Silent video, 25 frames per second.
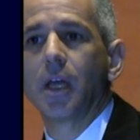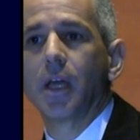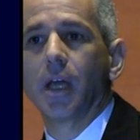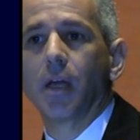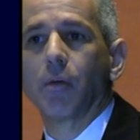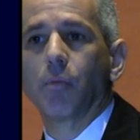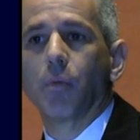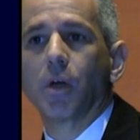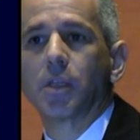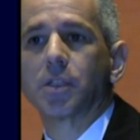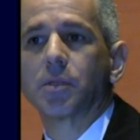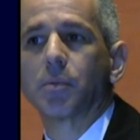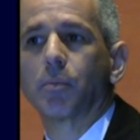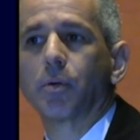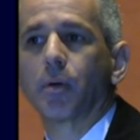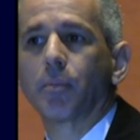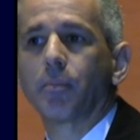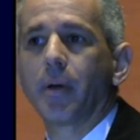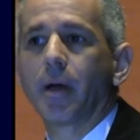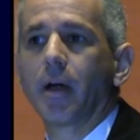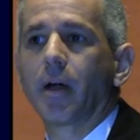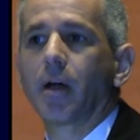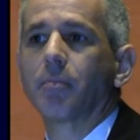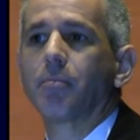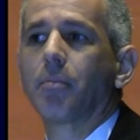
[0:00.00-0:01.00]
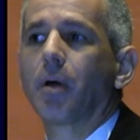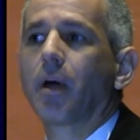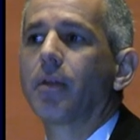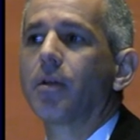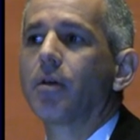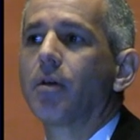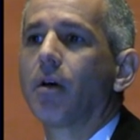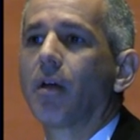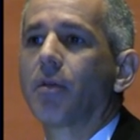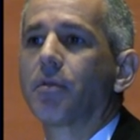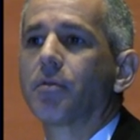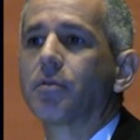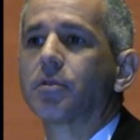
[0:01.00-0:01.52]
It wasn't prepared by
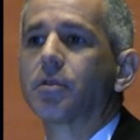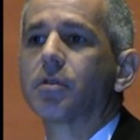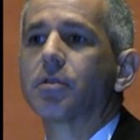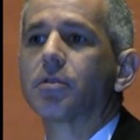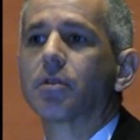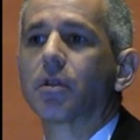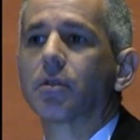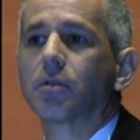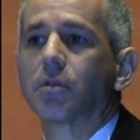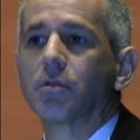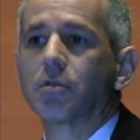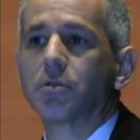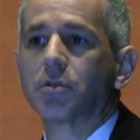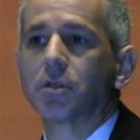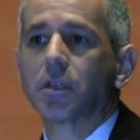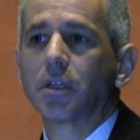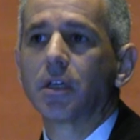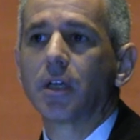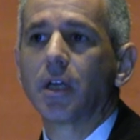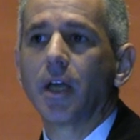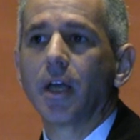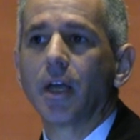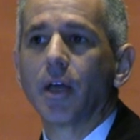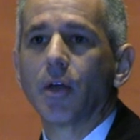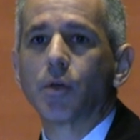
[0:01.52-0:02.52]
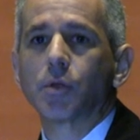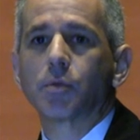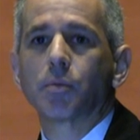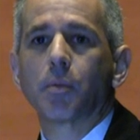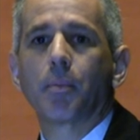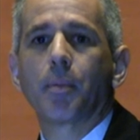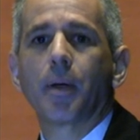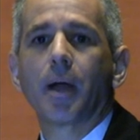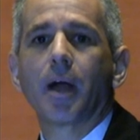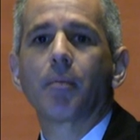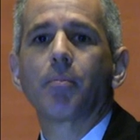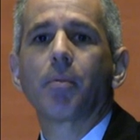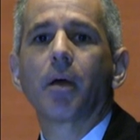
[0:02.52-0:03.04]
the author's institution. It was
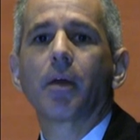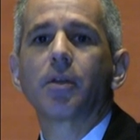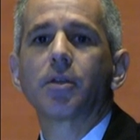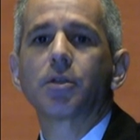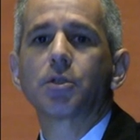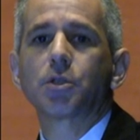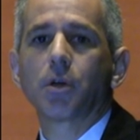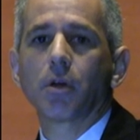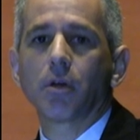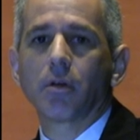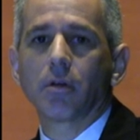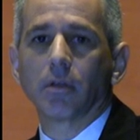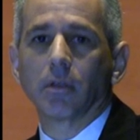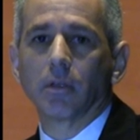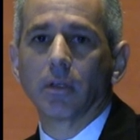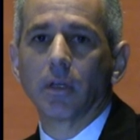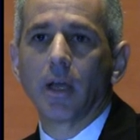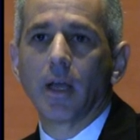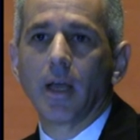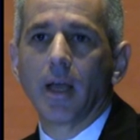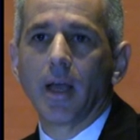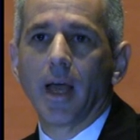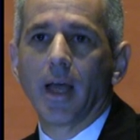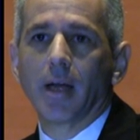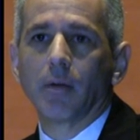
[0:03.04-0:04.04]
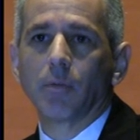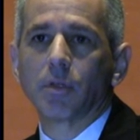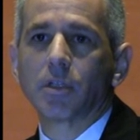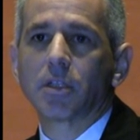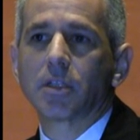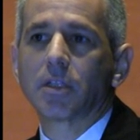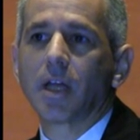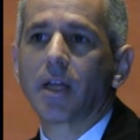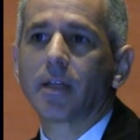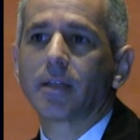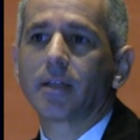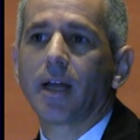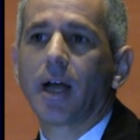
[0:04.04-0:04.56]
prepared by the journal. And it was
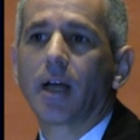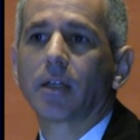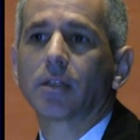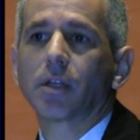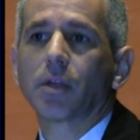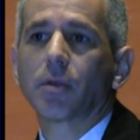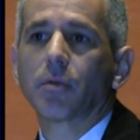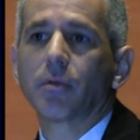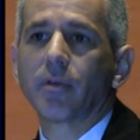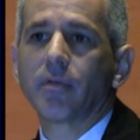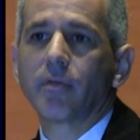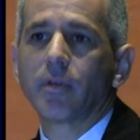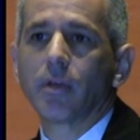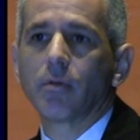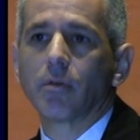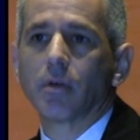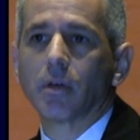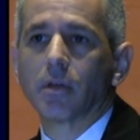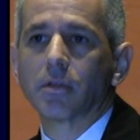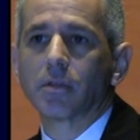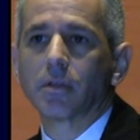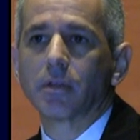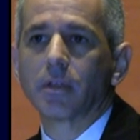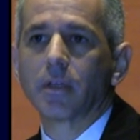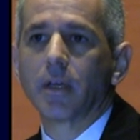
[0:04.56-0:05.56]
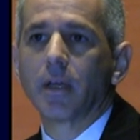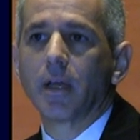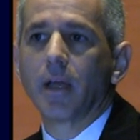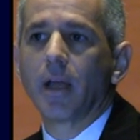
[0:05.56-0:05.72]
sent out to the reviewers.